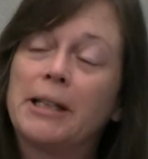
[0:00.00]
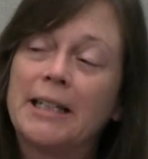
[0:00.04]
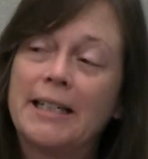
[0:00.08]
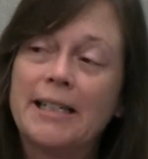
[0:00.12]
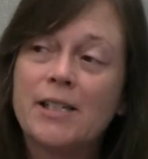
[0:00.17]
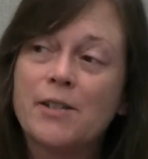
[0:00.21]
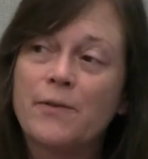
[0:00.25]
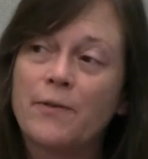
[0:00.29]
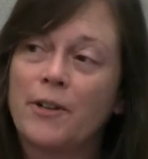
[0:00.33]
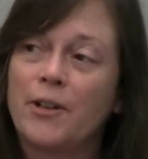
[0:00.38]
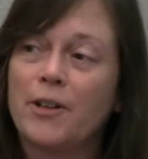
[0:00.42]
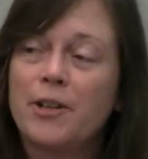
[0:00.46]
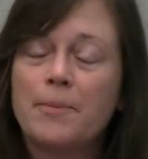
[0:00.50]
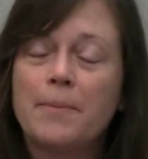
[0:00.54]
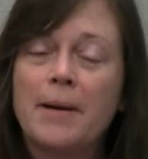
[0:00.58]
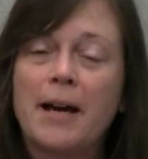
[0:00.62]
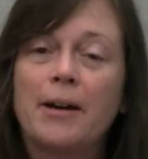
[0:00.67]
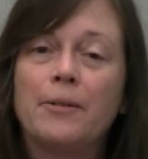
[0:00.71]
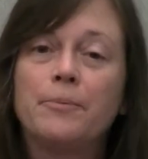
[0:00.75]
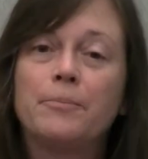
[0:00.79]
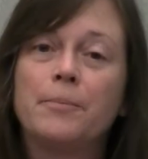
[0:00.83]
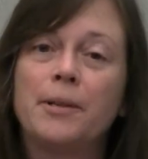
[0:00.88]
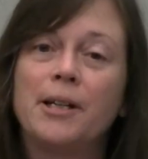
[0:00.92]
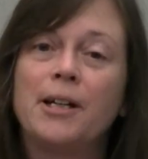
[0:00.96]
Please fill them
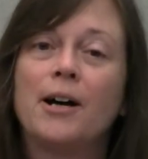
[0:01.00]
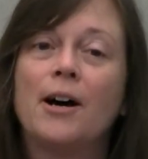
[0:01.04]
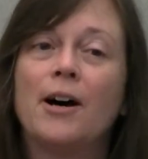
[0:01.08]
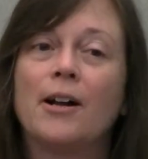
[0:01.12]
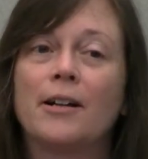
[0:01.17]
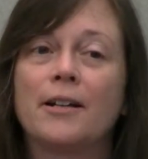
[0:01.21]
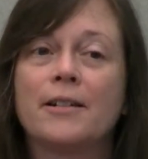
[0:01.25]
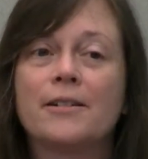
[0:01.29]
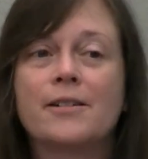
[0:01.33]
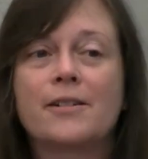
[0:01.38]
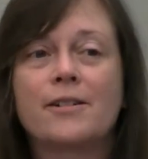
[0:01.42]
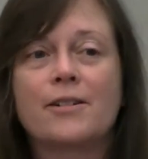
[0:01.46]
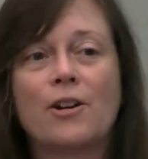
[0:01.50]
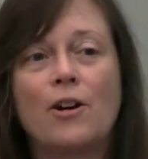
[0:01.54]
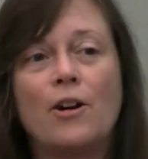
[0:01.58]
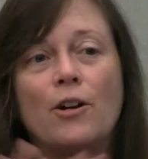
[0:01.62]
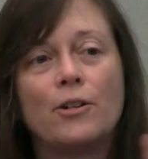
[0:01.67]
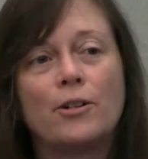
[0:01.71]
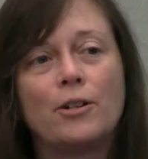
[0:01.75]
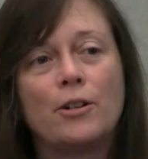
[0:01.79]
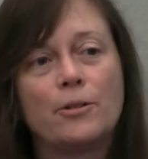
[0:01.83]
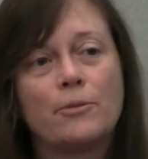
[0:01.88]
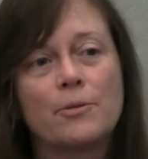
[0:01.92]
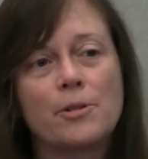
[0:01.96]
out and be honest.
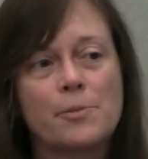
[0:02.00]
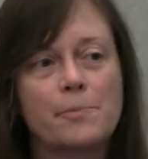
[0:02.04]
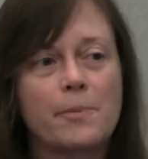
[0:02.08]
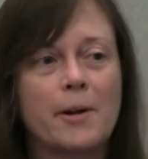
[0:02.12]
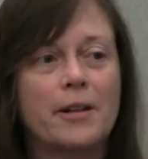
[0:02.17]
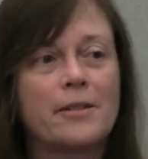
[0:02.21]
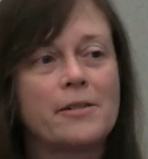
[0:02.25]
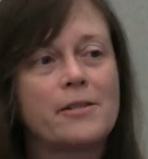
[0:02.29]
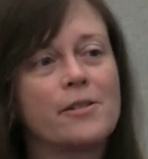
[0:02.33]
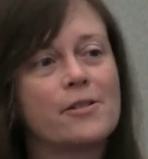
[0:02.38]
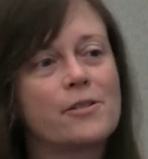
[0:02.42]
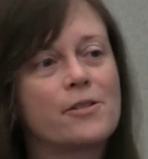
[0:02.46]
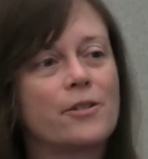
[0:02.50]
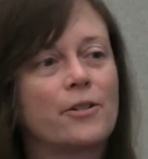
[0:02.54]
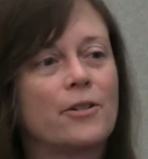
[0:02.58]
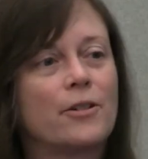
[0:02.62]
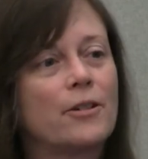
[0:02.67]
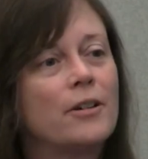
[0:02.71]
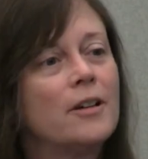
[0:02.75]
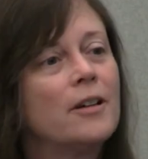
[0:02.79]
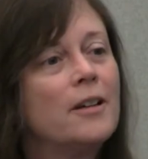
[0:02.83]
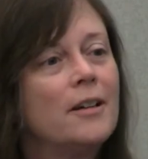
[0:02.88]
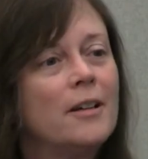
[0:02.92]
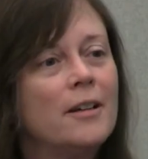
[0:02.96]
All your responses
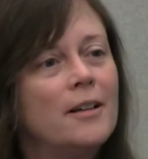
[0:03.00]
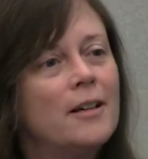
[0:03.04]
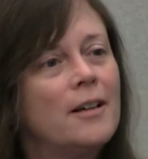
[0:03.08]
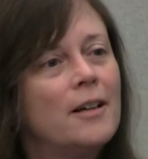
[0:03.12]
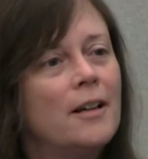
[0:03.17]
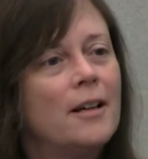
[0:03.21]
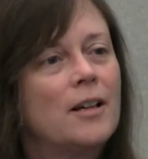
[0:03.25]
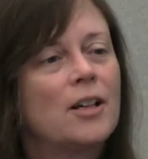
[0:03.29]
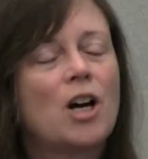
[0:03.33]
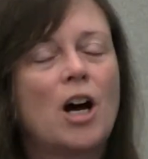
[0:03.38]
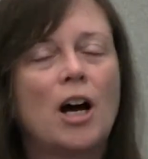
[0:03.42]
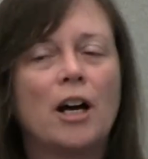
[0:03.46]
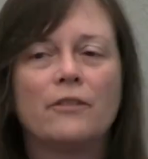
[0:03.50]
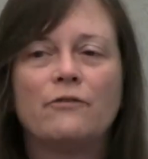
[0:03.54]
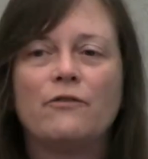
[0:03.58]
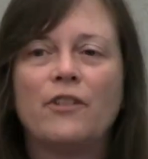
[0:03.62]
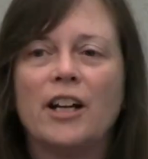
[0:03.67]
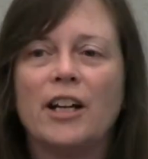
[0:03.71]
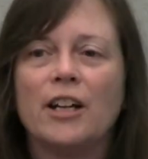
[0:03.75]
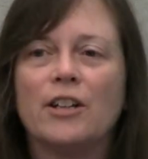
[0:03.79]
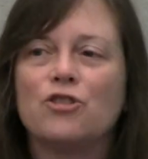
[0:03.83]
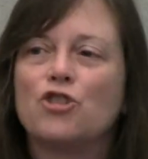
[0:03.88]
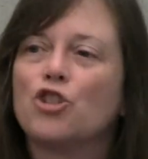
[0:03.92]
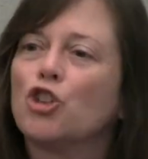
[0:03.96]
are
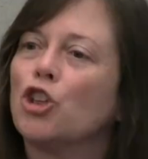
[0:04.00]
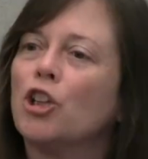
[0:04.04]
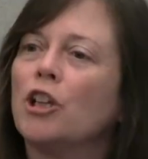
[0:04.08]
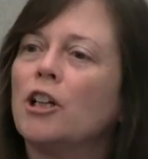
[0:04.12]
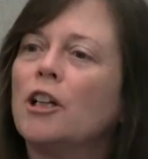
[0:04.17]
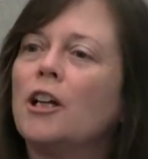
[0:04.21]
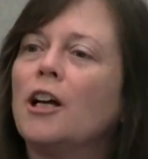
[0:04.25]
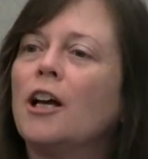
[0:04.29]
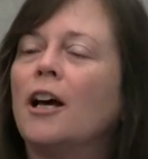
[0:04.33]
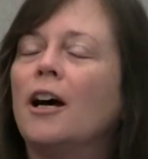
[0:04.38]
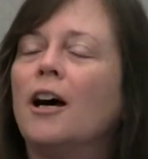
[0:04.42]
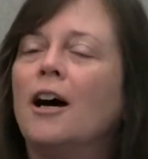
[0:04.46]
confidential.